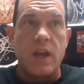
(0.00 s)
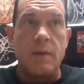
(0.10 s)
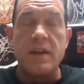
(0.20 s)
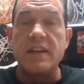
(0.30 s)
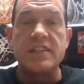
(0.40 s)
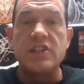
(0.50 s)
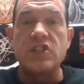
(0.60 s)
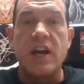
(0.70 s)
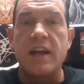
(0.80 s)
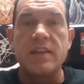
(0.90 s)
I mean, is
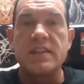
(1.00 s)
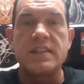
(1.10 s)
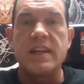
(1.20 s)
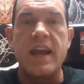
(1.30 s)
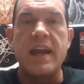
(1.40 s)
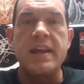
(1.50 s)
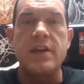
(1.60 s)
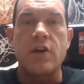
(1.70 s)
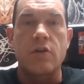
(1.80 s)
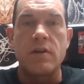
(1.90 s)
Ihsahn listen to
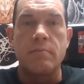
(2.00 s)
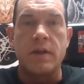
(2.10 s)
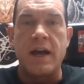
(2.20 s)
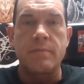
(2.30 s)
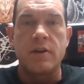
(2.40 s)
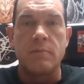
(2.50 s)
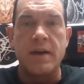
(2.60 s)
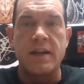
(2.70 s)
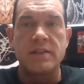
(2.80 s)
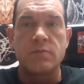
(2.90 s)
any current black metal
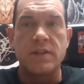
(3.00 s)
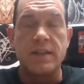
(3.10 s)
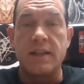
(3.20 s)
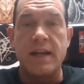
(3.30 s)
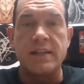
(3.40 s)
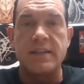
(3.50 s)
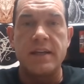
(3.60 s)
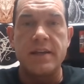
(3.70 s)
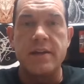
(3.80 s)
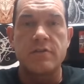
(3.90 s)
bands within the last
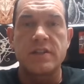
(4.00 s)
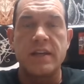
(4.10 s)
10 years?